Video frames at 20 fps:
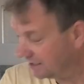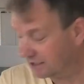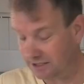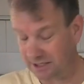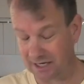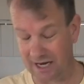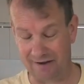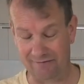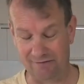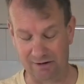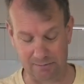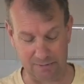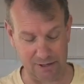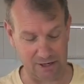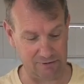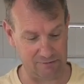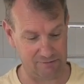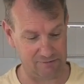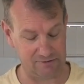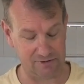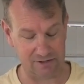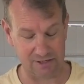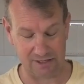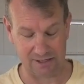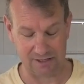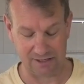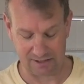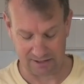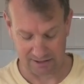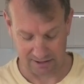to give it a bit of
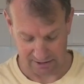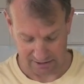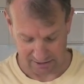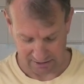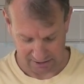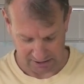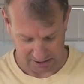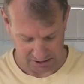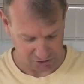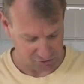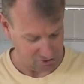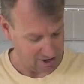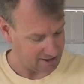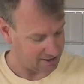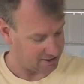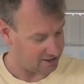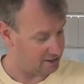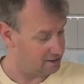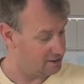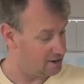strength.